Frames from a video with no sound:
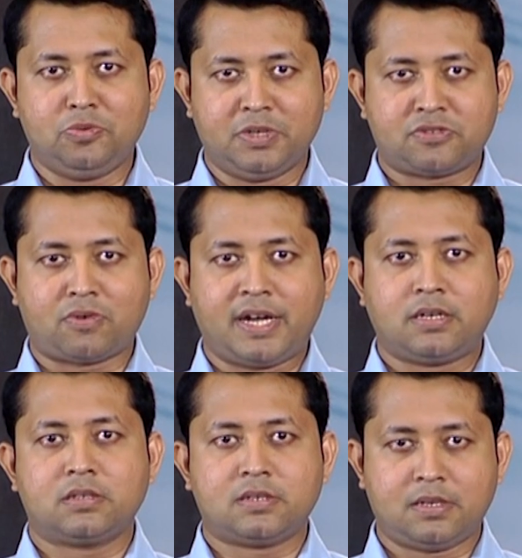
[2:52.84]
You must
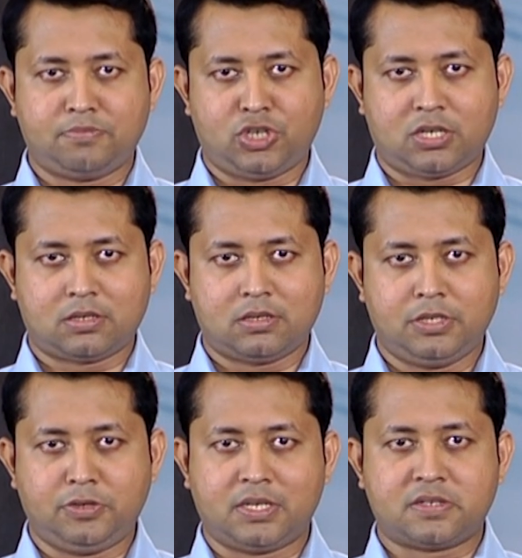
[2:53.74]
write the subject.
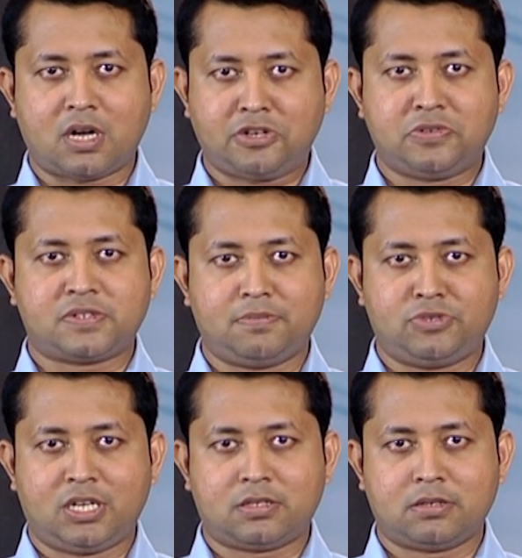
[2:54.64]
You can start your
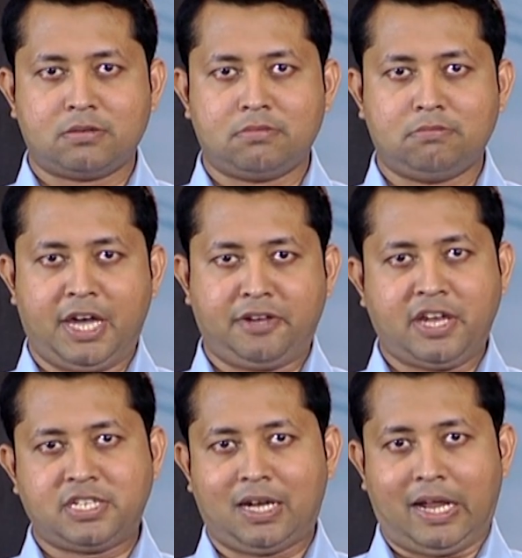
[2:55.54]
subject by
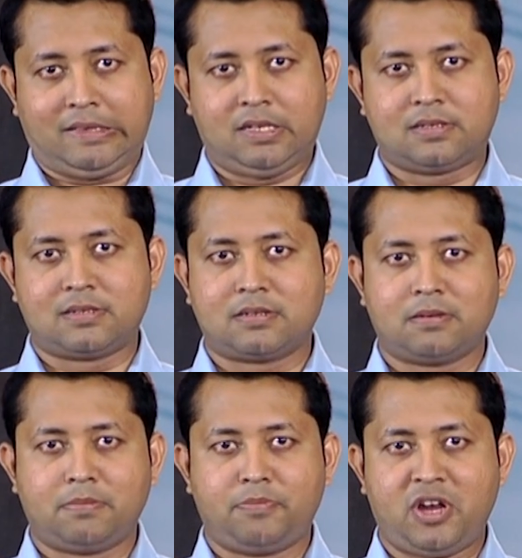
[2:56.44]
writing like this:
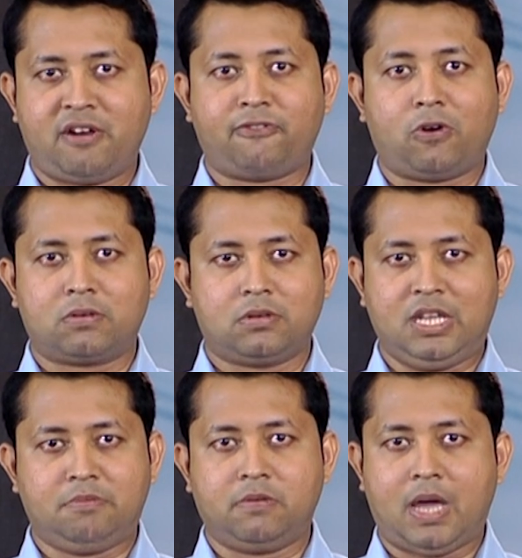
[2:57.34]
prayer for
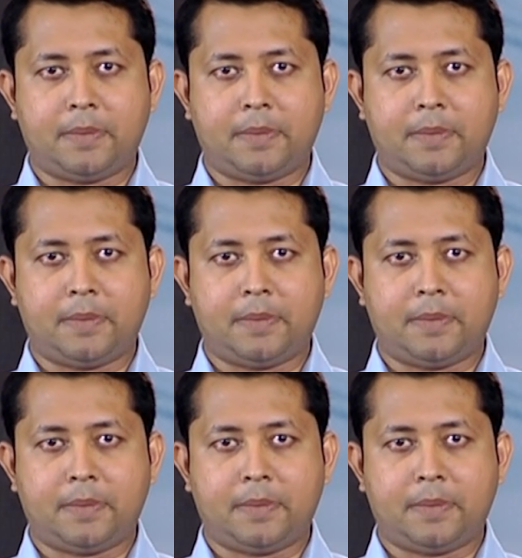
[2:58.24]
leave of